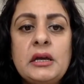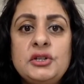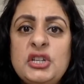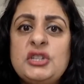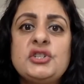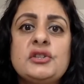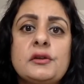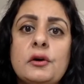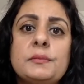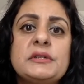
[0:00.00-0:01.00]
dishes,
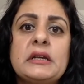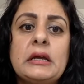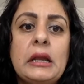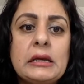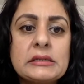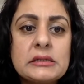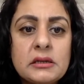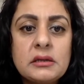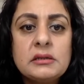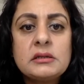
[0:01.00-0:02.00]
cups and
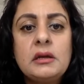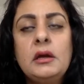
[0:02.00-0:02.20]
glasses.